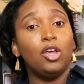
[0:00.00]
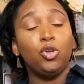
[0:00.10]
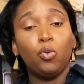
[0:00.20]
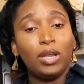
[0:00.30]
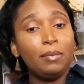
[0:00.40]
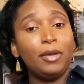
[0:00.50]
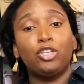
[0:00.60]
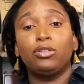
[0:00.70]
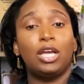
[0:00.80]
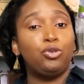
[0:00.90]
You want to make
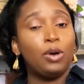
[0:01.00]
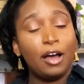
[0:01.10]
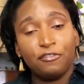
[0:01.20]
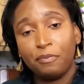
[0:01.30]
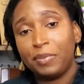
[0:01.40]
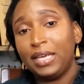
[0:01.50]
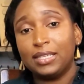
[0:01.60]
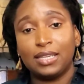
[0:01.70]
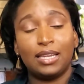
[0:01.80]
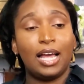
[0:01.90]
sure that you have
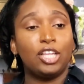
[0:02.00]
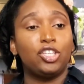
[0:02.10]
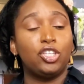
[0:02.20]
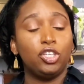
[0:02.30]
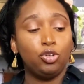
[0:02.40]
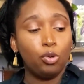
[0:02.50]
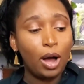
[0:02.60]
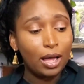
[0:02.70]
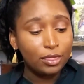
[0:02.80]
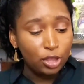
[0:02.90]
peace and that you
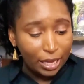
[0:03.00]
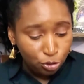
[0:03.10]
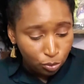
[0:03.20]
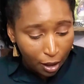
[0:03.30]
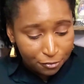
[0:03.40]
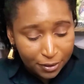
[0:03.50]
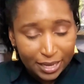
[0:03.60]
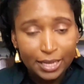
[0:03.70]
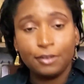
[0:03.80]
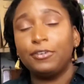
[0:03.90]
have
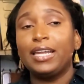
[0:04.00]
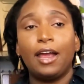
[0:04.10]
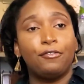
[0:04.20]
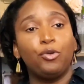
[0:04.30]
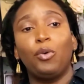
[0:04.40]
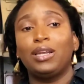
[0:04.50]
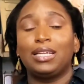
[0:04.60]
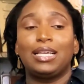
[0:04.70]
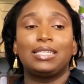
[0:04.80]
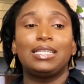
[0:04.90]
forgiven everyone
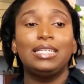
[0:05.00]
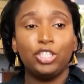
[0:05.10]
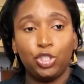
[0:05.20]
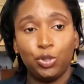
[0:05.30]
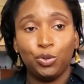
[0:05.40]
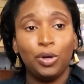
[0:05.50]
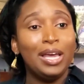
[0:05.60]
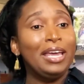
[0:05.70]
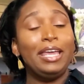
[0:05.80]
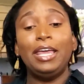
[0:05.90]
that has hurt you.
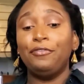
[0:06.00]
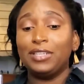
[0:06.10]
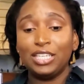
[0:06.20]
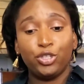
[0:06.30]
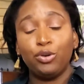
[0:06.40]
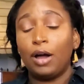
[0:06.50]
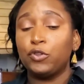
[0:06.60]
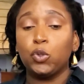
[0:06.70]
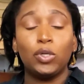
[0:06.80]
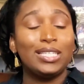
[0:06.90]
If it is you have
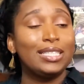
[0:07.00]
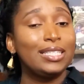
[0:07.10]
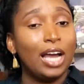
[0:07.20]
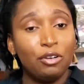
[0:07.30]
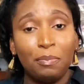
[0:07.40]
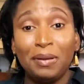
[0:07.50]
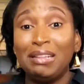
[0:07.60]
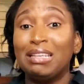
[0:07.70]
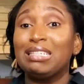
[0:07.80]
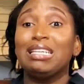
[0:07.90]
to go to therapy,
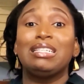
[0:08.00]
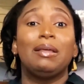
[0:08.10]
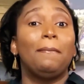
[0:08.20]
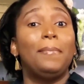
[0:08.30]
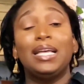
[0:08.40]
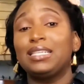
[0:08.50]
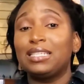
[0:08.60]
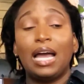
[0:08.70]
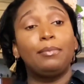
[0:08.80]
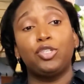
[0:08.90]
this is the
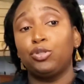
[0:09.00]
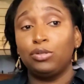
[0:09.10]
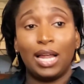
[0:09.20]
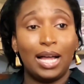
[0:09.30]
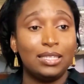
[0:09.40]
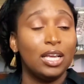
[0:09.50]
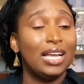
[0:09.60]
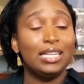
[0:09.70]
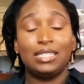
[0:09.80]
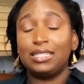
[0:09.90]
best time to do that.
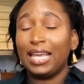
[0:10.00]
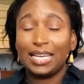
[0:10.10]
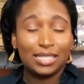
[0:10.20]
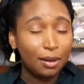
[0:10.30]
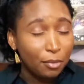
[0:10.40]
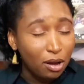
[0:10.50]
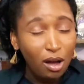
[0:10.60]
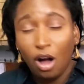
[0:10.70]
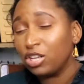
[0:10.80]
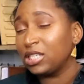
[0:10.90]
Take some
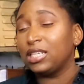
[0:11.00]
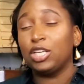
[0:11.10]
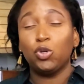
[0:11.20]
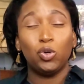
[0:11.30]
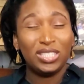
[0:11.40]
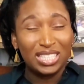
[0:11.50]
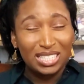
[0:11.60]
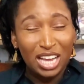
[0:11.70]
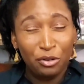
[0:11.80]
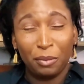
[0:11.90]
counseling, go to
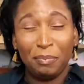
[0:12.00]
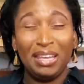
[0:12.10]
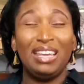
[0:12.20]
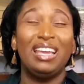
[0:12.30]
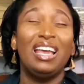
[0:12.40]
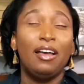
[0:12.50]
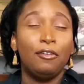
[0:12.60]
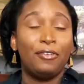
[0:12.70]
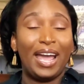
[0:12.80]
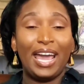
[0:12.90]
therapy
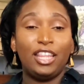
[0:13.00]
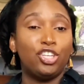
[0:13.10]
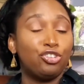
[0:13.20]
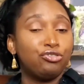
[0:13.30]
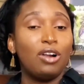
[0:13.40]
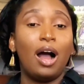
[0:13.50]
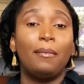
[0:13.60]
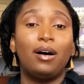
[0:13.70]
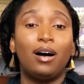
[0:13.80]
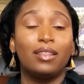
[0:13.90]
for any
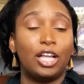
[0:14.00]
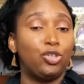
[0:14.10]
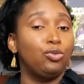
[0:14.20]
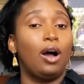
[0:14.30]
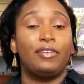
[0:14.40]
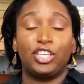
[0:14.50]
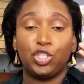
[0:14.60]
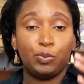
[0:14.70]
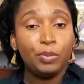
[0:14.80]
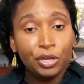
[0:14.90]
trauma that you have
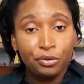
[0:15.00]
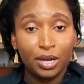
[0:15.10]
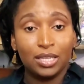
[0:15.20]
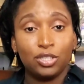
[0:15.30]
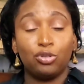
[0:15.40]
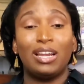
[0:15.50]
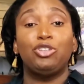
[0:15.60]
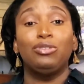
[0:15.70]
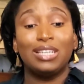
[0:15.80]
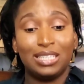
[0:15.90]
experienced so
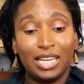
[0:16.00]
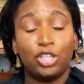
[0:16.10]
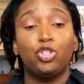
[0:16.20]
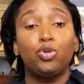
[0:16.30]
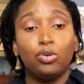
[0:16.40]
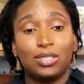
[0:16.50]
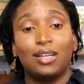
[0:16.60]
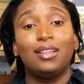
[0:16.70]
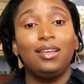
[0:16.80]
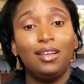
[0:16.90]
that you can get
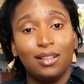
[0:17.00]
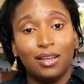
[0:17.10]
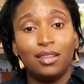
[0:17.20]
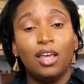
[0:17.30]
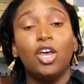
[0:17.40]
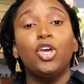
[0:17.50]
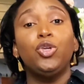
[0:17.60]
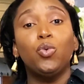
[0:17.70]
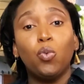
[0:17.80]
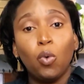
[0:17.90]
total healing.
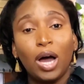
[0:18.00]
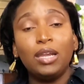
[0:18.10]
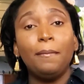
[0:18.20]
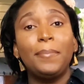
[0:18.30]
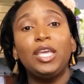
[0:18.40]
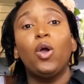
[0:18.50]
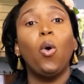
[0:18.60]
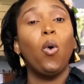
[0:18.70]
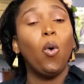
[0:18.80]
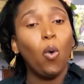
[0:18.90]
You want to be
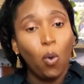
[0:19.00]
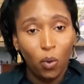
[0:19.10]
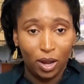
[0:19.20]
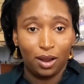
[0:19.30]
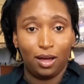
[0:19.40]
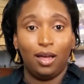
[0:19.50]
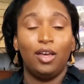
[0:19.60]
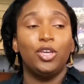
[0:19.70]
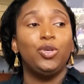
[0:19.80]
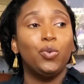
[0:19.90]
whole.
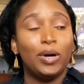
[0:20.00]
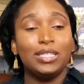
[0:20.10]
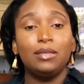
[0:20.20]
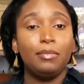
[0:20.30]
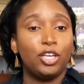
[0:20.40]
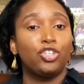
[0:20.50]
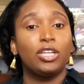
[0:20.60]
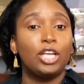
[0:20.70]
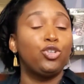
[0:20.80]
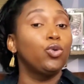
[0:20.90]
You want to make sure that